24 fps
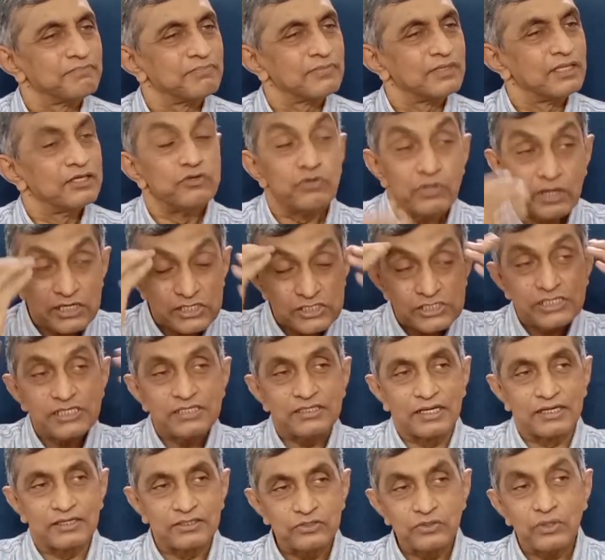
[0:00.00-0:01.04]
You can see
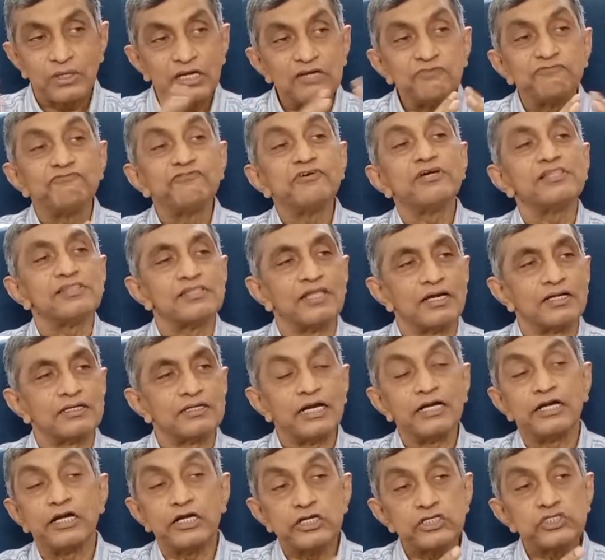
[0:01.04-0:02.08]
that, you can feel that,
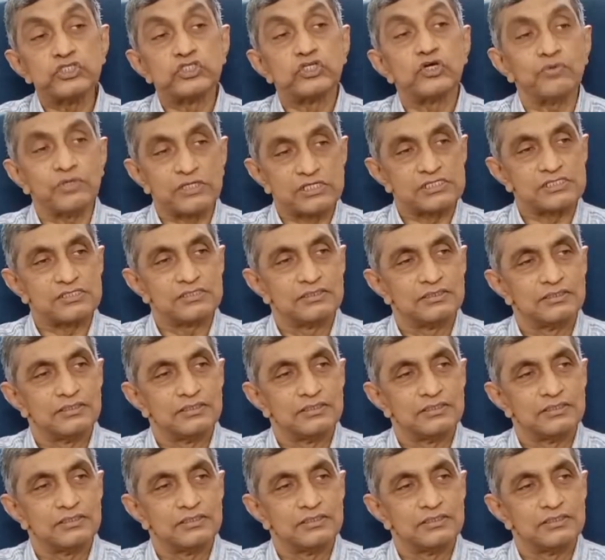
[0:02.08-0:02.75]
and it is yours.